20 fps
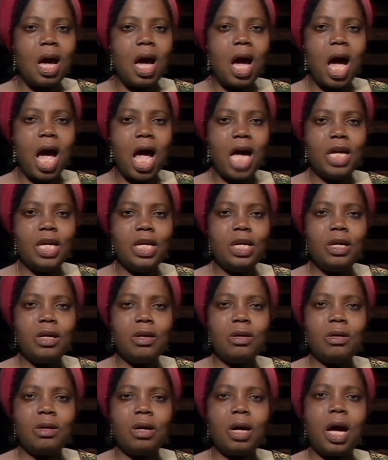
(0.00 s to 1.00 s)
I
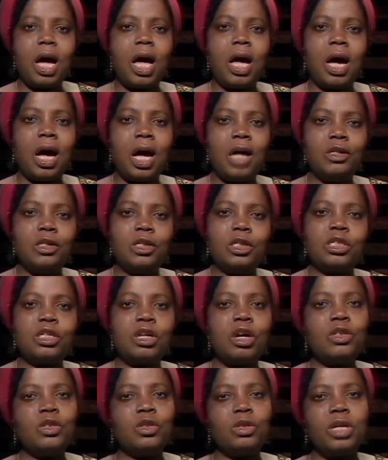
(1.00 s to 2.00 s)
knew I had
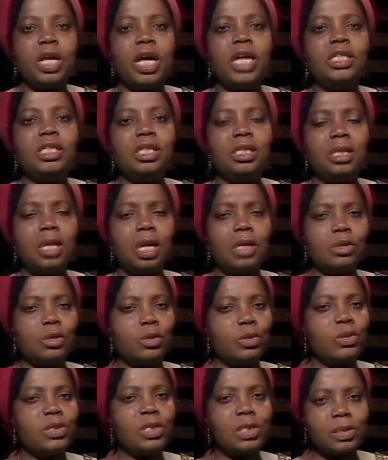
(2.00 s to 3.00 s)
returned to Nigeria
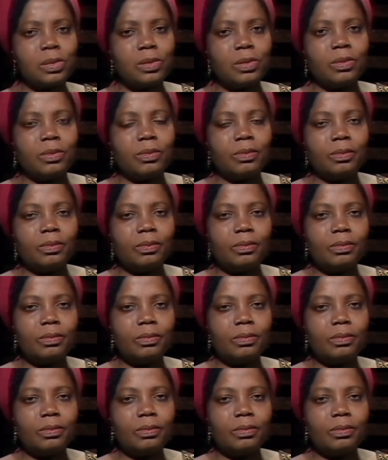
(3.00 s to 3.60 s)
too soon.